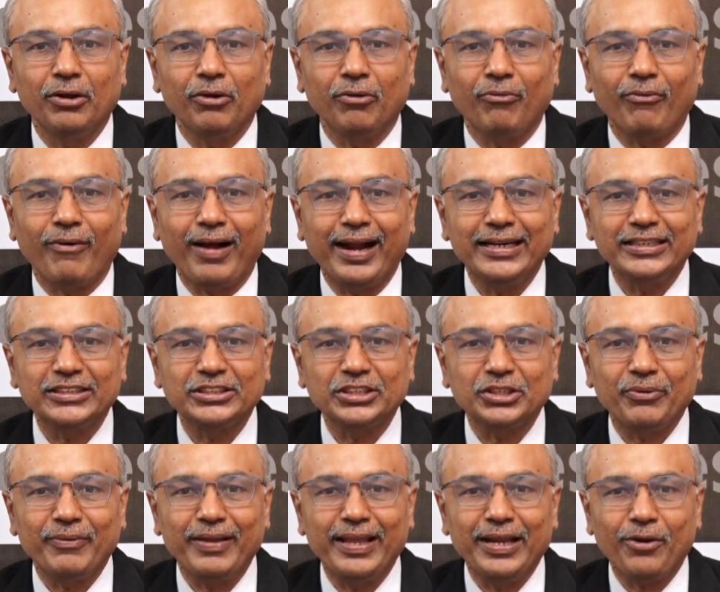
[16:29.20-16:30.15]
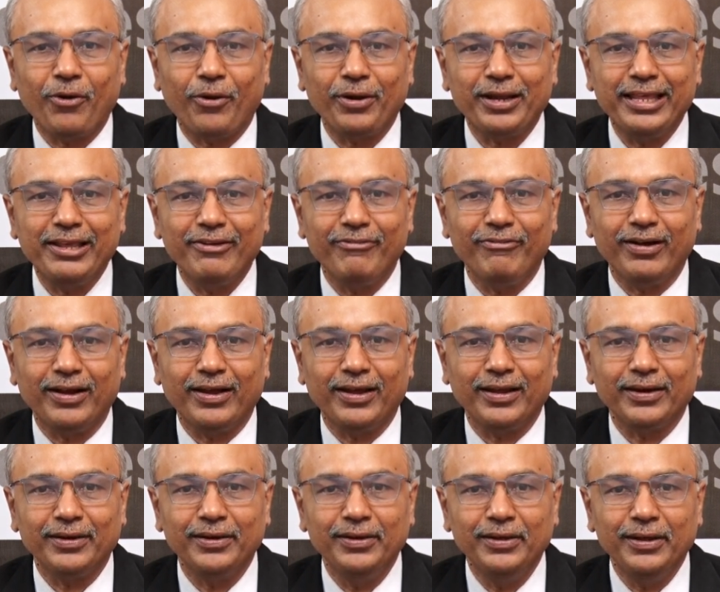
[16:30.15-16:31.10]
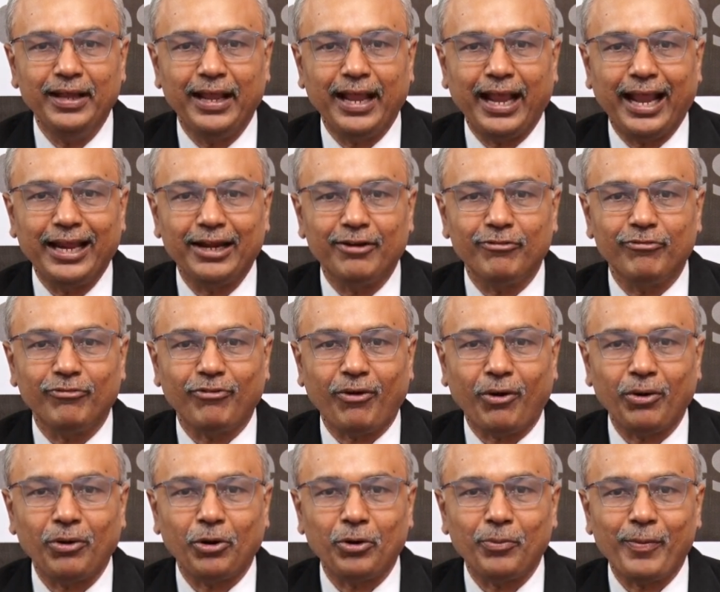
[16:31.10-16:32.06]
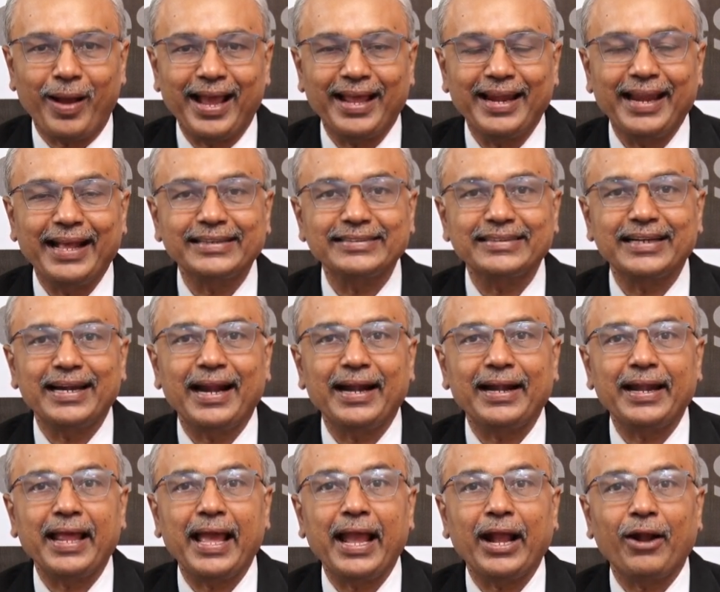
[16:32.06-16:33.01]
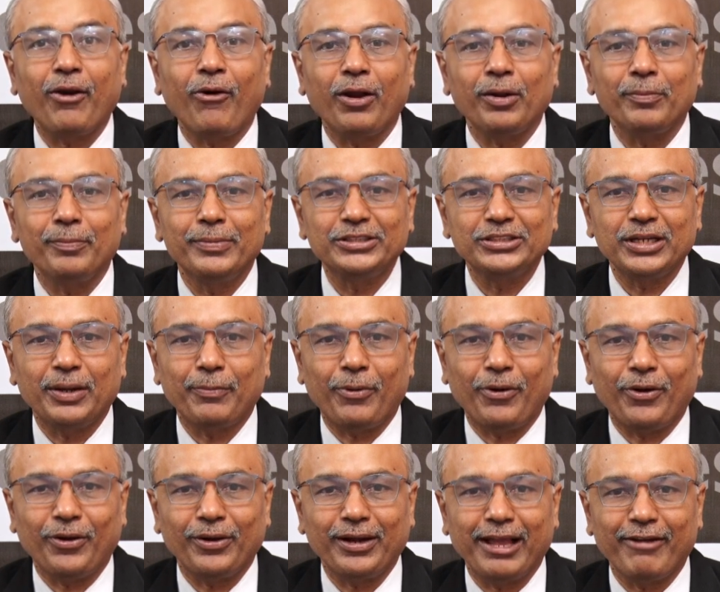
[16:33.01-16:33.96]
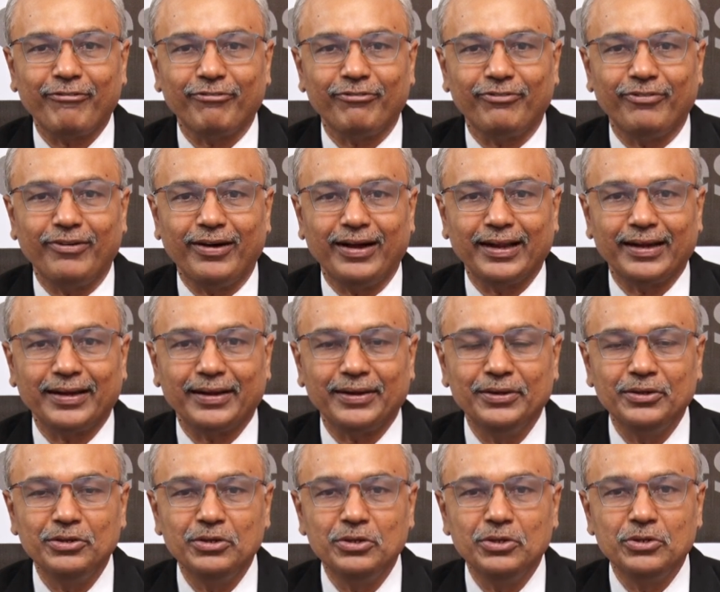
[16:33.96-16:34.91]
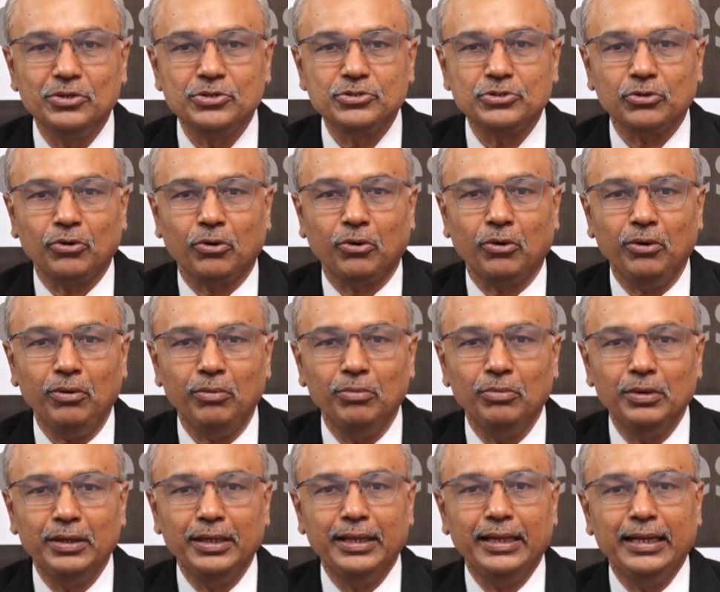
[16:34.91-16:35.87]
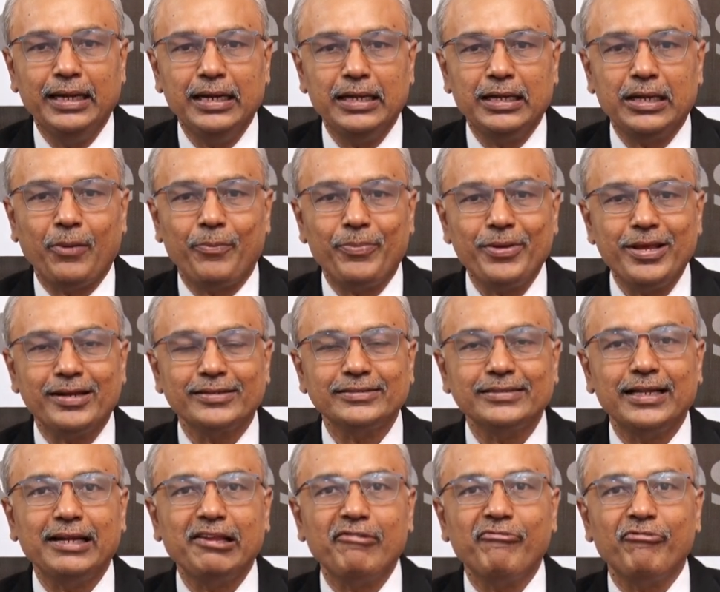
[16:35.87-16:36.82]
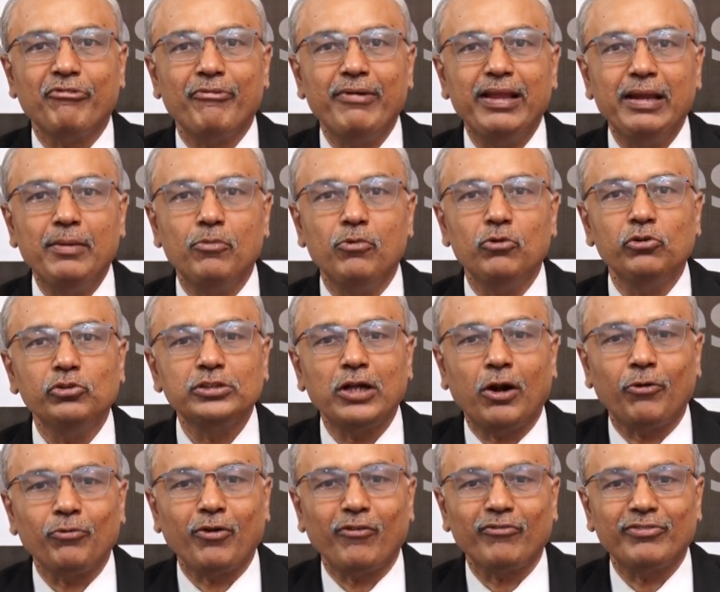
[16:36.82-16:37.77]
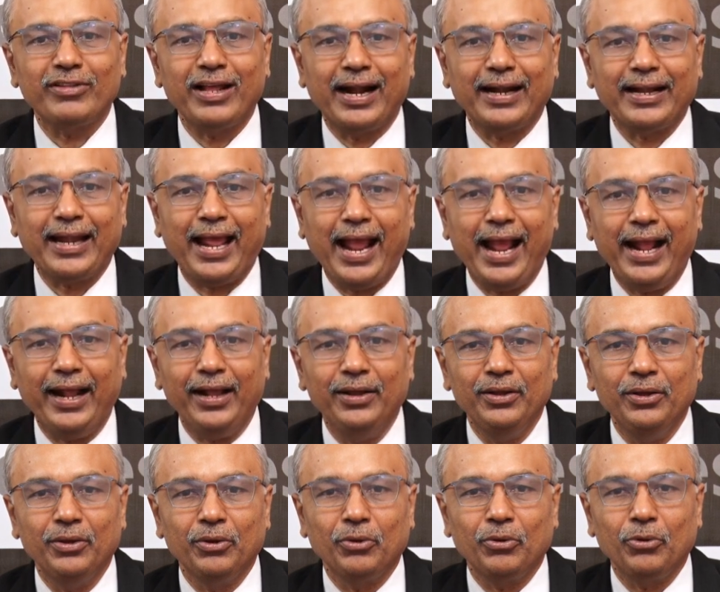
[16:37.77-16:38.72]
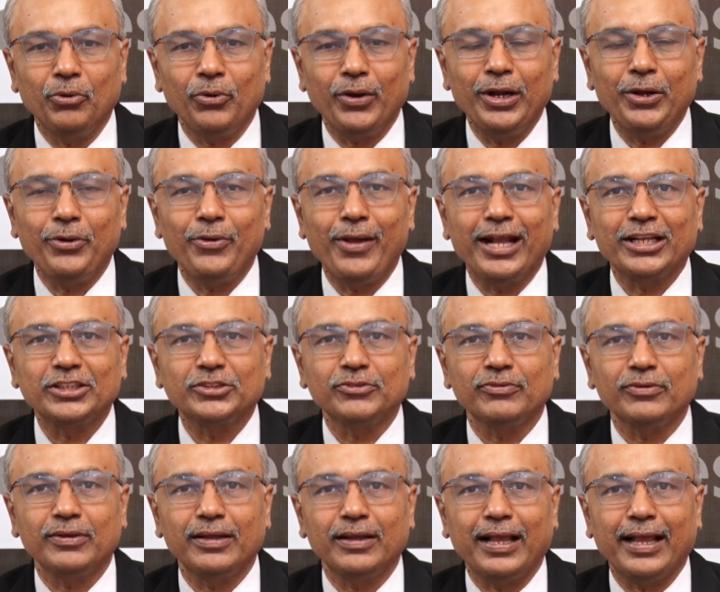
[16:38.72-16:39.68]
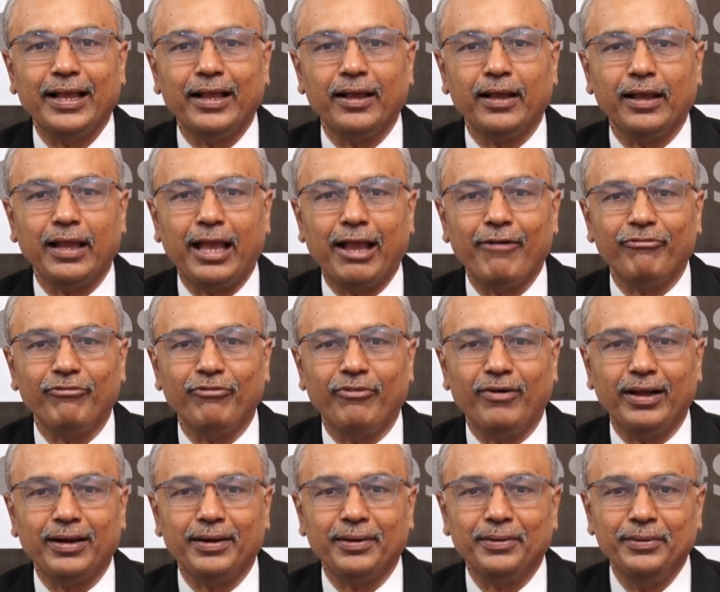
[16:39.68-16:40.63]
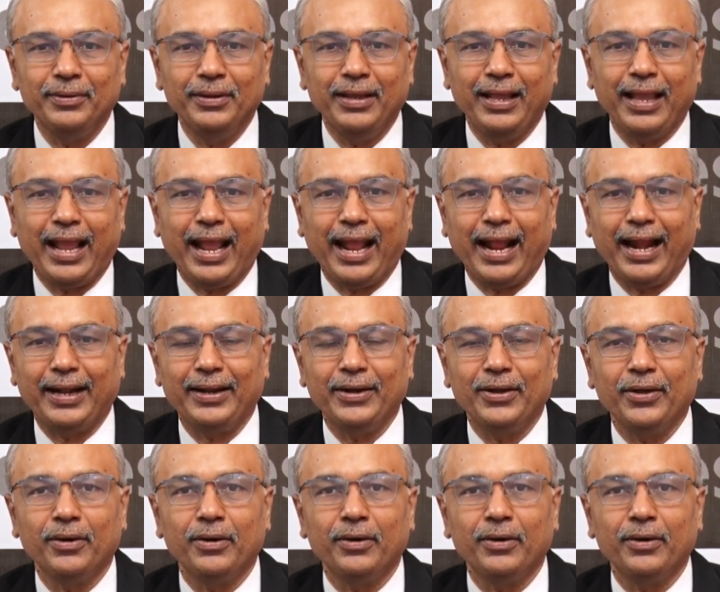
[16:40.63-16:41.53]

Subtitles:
white's queen on e1, and followed by an X-ray attack on bishop on f1. So it appears that if queen moves out of the attack, rook into f1, and